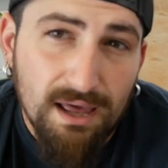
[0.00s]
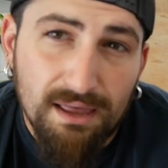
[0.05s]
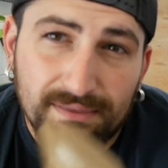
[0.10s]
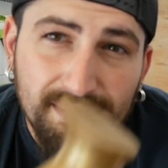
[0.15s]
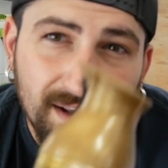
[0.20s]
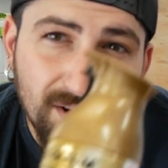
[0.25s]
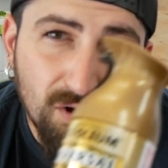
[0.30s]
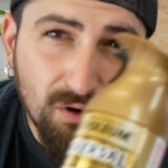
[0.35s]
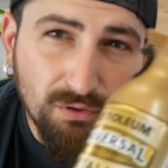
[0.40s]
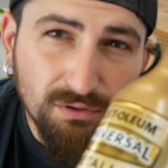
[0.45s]

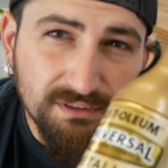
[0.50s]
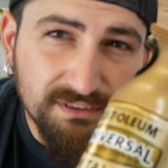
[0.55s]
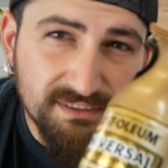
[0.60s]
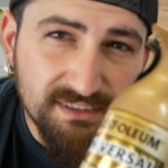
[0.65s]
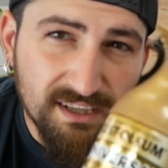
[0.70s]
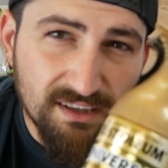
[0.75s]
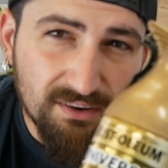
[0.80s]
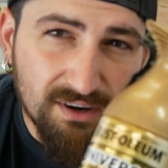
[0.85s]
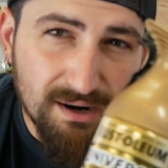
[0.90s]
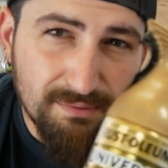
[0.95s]
Then gold is
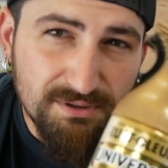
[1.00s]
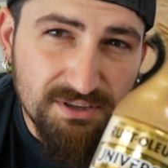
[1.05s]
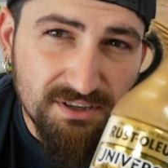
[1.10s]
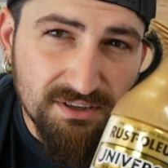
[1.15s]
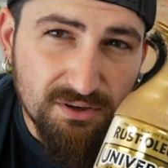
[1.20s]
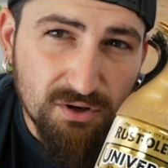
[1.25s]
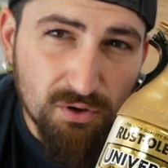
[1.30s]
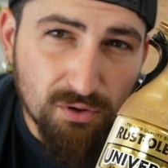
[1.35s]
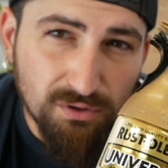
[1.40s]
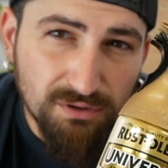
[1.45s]
the other option.
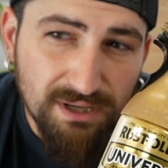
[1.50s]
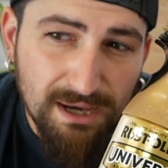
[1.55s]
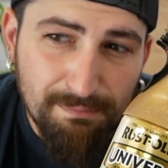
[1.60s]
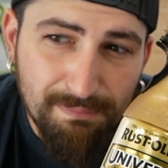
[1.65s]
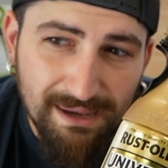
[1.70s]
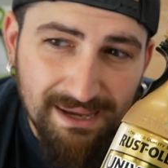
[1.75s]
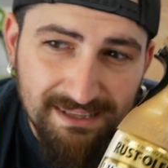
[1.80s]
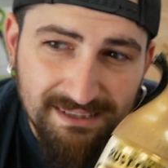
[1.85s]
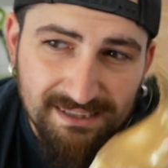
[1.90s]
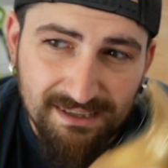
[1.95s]
Gold, I
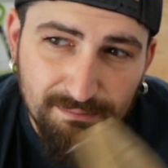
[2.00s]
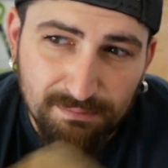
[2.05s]
painted